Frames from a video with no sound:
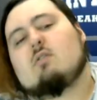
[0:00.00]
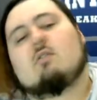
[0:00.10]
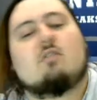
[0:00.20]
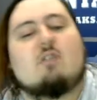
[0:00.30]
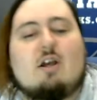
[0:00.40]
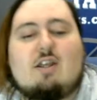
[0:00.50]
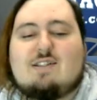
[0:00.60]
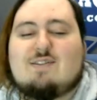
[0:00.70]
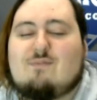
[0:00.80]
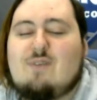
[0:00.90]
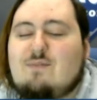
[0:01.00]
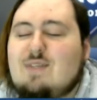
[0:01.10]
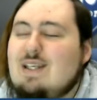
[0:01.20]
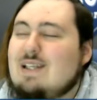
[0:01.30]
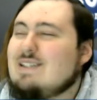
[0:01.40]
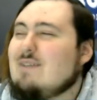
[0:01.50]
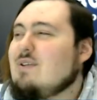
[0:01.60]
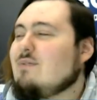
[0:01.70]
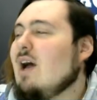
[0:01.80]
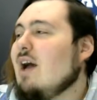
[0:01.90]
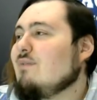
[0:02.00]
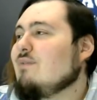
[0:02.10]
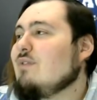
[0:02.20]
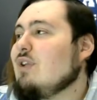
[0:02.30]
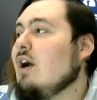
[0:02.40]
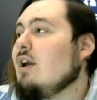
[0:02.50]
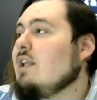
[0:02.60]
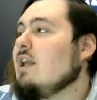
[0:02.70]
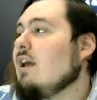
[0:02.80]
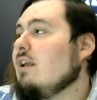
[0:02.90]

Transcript: Dougie's the 15 at 75 done yet.